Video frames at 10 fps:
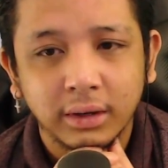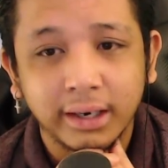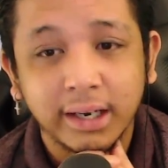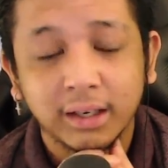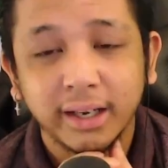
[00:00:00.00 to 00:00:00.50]
I
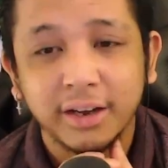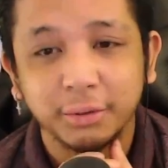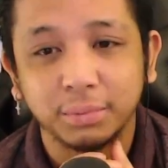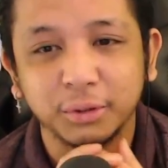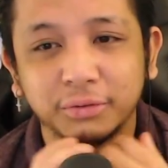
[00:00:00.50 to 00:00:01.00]
kind of like how the
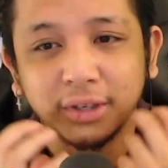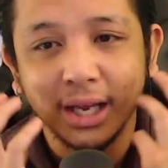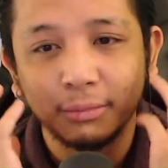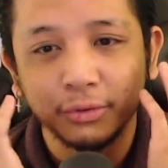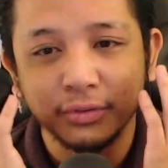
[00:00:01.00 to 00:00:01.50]
blue
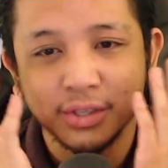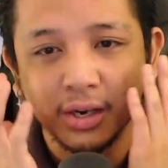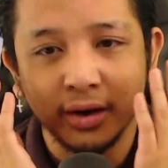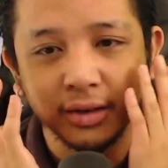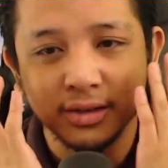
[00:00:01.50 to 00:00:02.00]
flame with
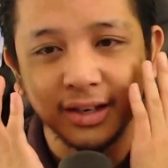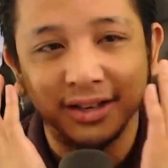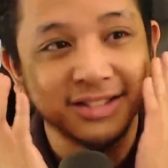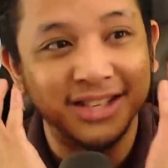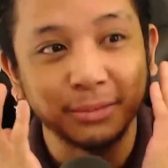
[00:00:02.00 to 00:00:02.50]
Viserion is like
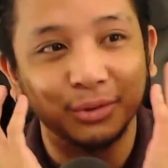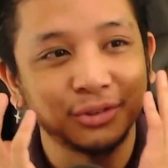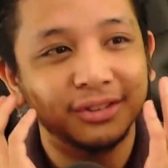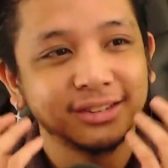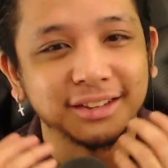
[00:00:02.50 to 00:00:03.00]

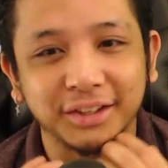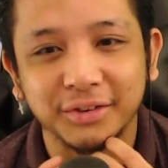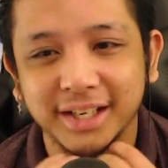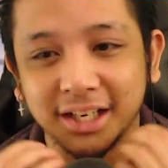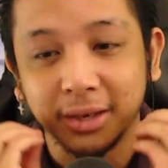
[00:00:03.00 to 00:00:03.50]
unstable. You know,
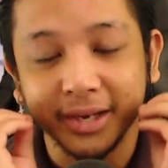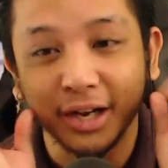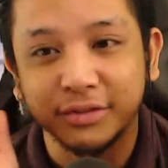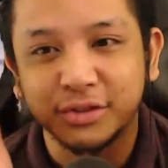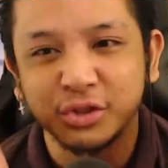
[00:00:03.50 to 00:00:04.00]
it's like coming
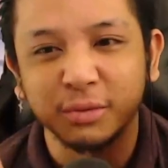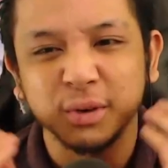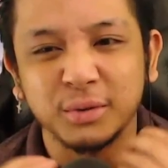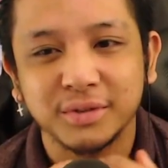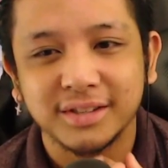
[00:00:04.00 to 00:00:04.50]
out of his
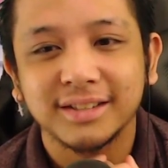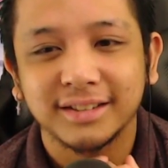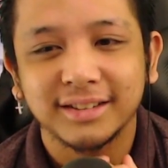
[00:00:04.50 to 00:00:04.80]
cheekbones.